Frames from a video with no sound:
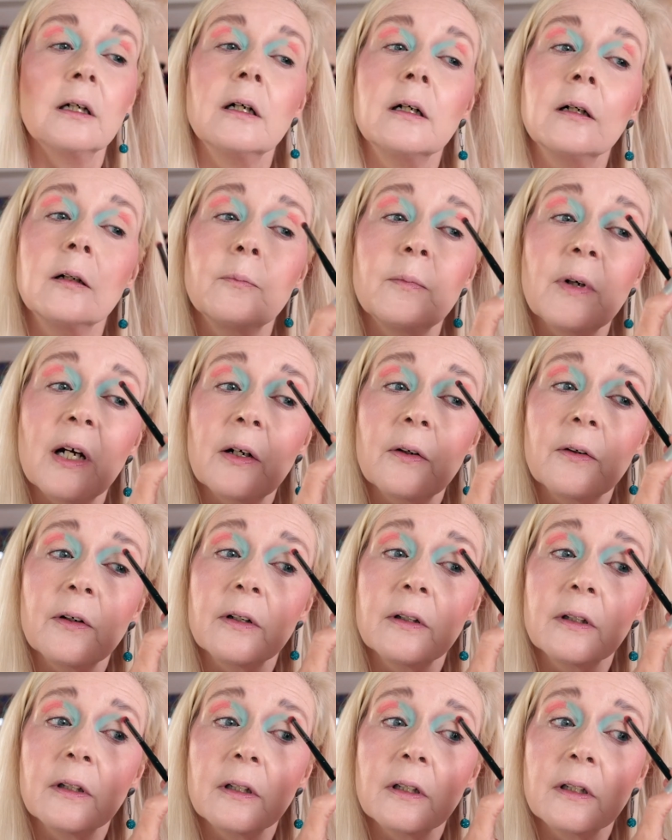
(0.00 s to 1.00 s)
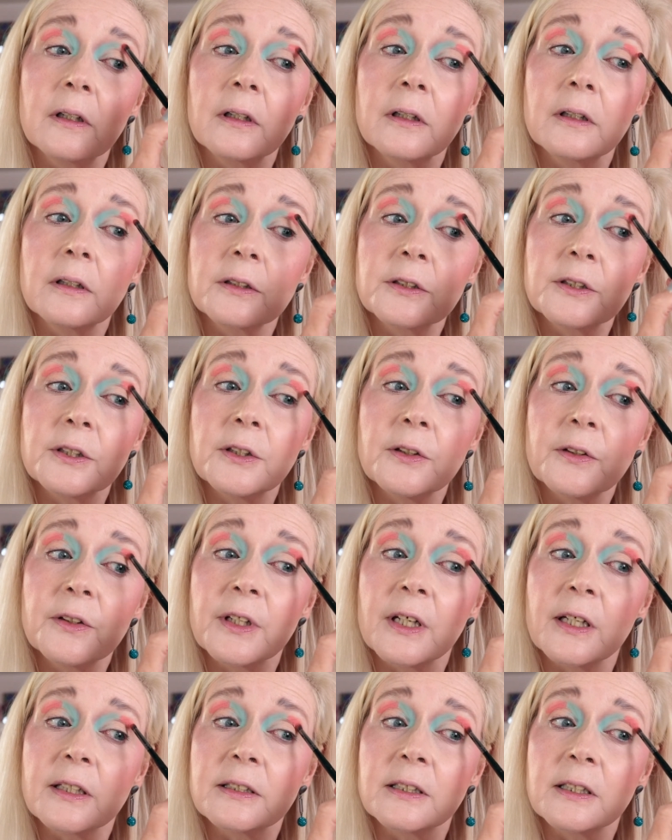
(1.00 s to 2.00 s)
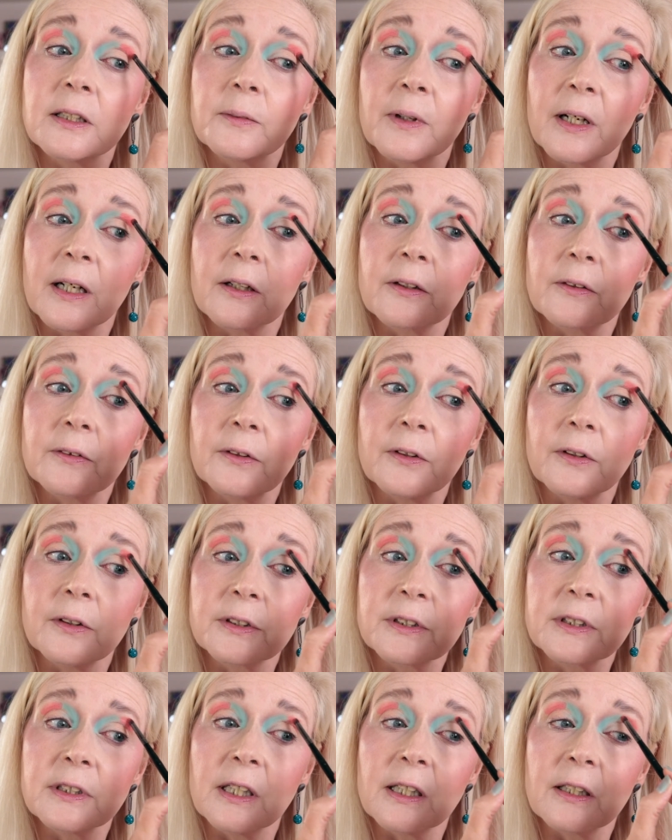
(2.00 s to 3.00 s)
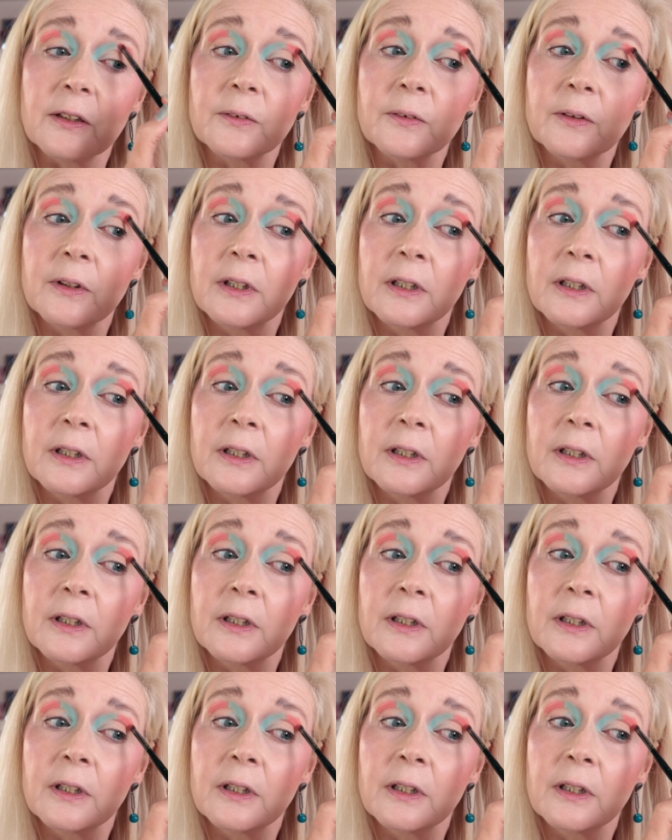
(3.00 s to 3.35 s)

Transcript: about two-thirds of the way across now.